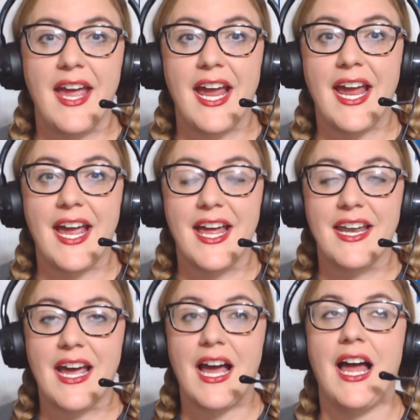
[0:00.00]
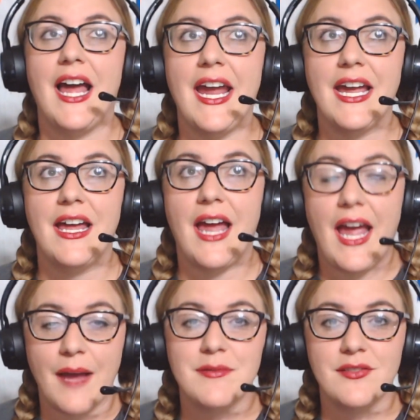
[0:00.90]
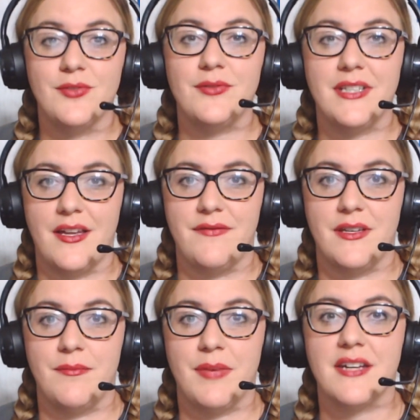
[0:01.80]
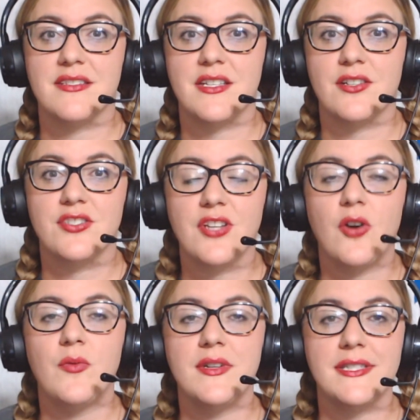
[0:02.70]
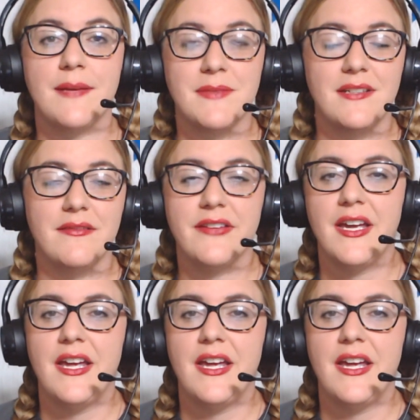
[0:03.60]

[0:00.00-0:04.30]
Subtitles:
and I absolutely love them because they're so receptive.